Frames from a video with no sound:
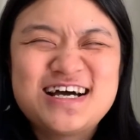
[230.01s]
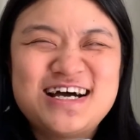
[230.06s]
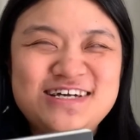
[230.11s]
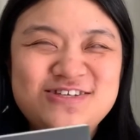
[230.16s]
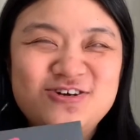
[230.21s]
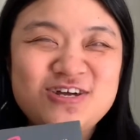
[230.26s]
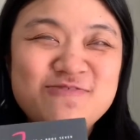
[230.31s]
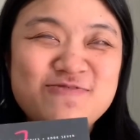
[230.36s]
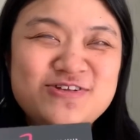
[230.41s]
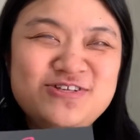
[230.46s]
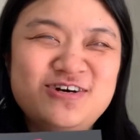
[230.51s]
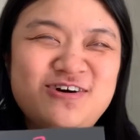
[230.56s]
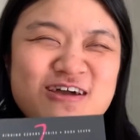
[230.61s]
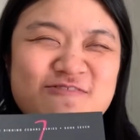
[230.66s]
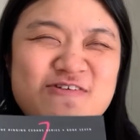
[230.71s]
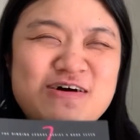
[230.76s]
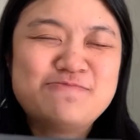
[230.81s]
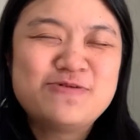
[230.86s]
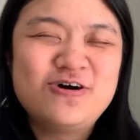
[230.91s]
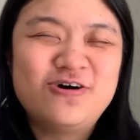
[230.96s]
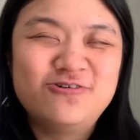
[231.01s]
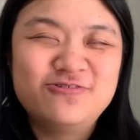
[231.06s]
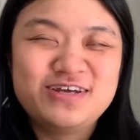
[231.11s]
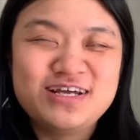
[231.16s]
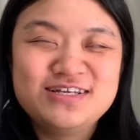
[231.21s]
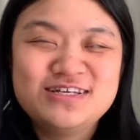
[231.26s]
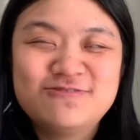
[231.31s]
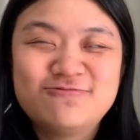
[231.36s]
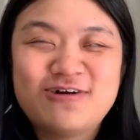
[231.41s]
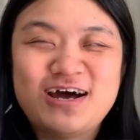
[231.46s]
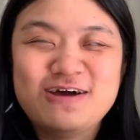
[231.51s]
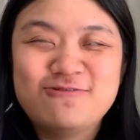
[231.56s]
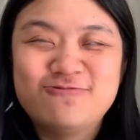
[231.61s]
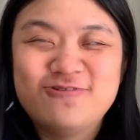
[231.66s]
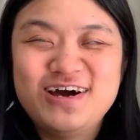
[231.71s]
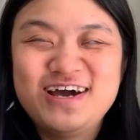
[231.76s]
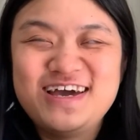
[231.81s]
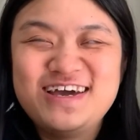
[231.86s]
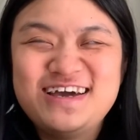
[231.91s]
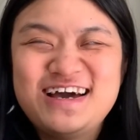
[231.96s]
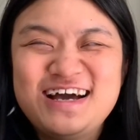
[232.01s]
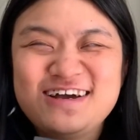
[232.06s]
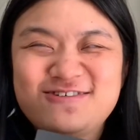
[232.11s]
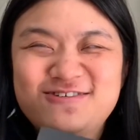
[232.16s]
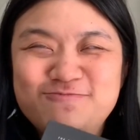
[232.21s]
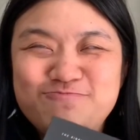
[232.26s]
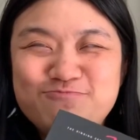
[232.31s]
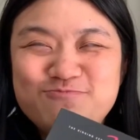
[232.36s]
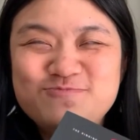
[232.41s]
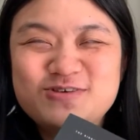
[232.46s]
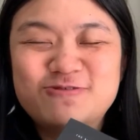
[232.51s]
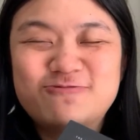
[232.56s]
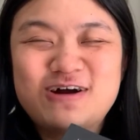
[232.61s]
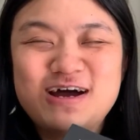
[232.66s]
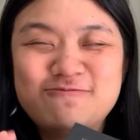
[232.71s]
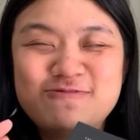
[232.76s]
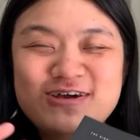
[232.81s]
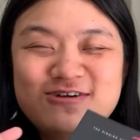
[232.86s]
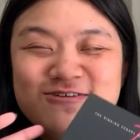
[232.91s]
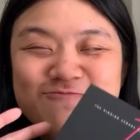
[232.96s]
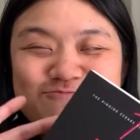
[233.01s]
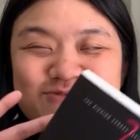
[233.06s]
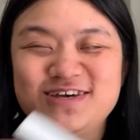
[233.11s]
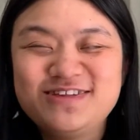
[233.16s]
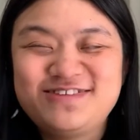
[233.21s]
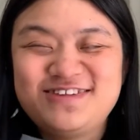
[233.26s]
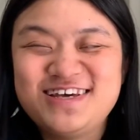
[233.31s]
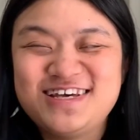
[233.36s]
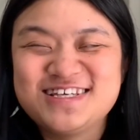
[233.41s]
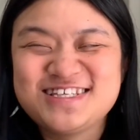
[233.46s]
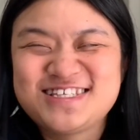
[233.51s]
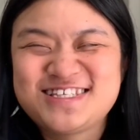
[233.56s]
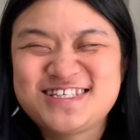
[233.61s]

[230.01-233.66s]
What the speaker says: I don't even know if I'm holding the right way. The right way could be this.